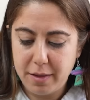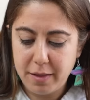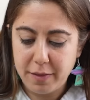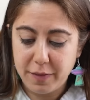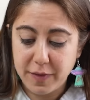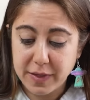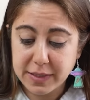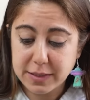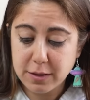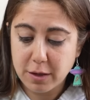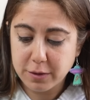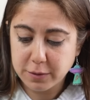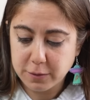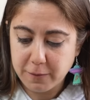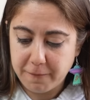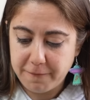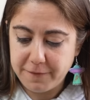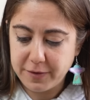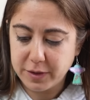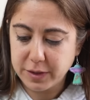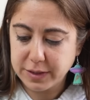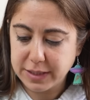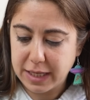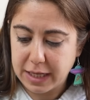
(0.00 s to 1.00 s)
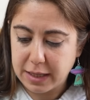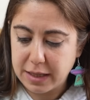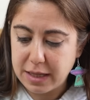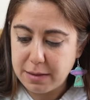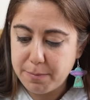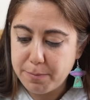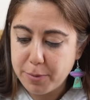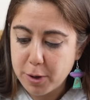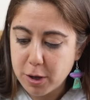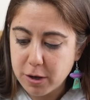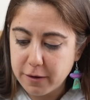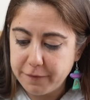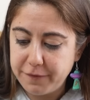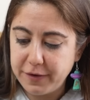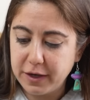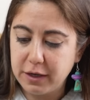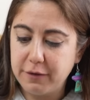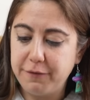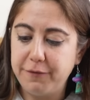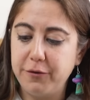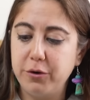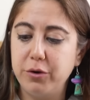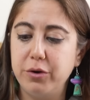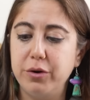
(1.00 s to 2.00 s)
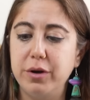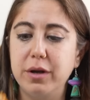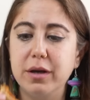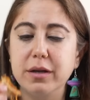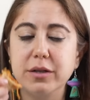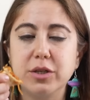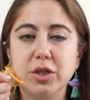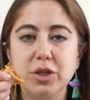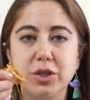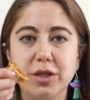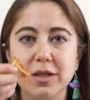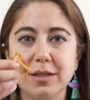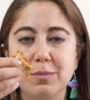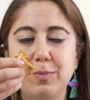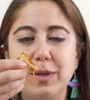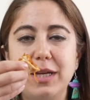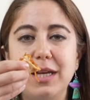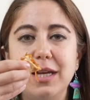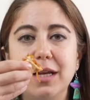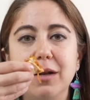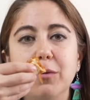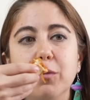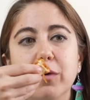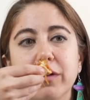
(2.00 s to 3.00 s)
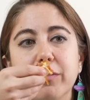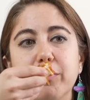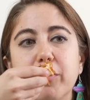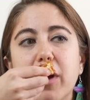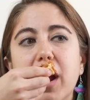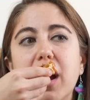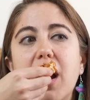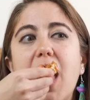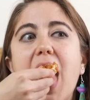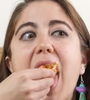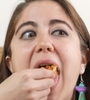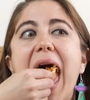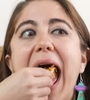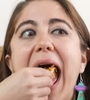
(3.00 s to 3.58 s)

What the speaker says: This also feels like the perfect food to just be eaten with bread.